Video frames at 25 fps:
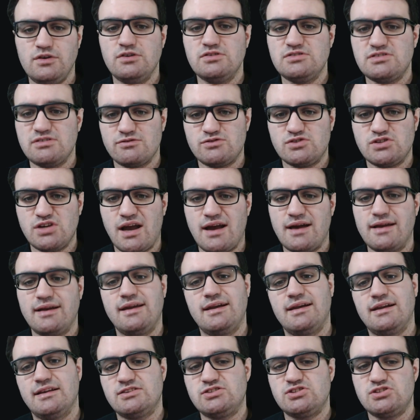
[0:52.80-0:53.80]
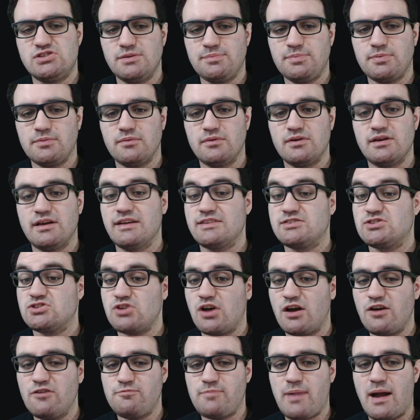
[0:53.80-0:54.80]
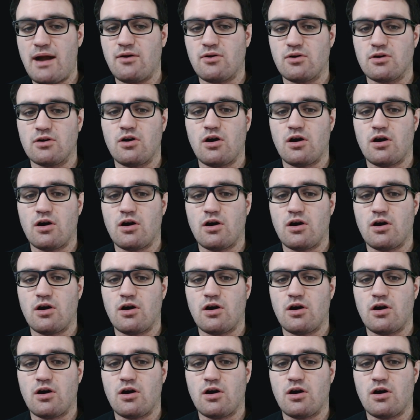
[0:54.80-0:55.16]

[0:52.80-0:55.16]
of China and its soft power